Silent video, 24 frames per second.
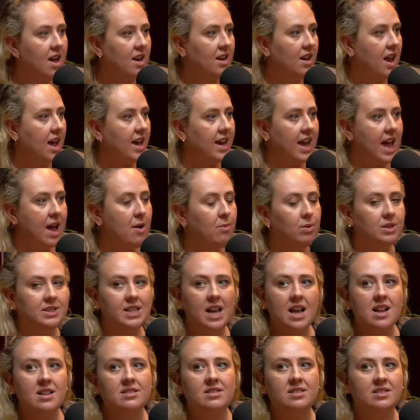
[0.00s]
Like it was
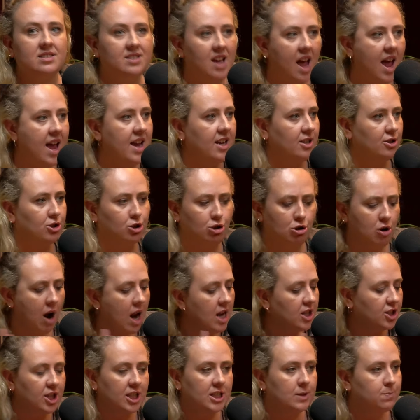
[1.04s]
insane.
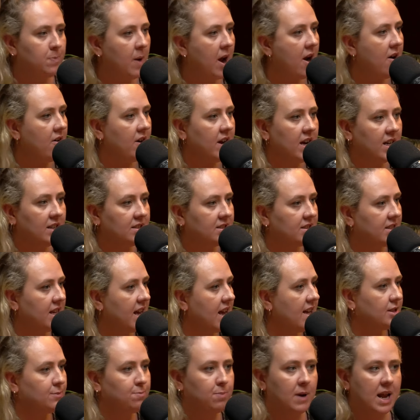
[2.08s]
Trench experiences,
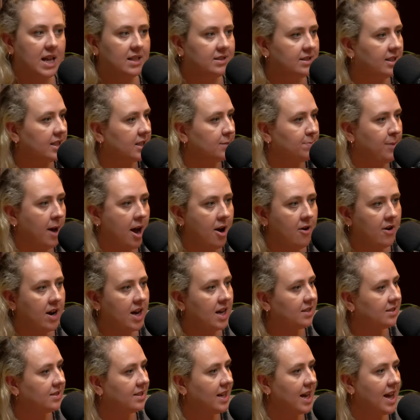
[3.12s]
yeah. blitz
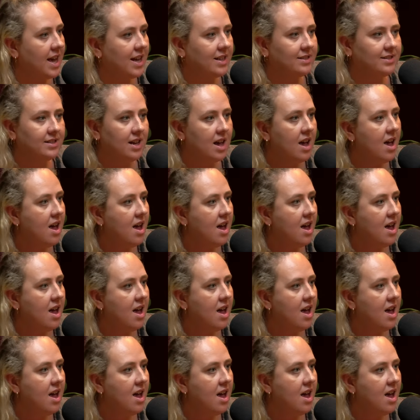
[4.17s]
experiences.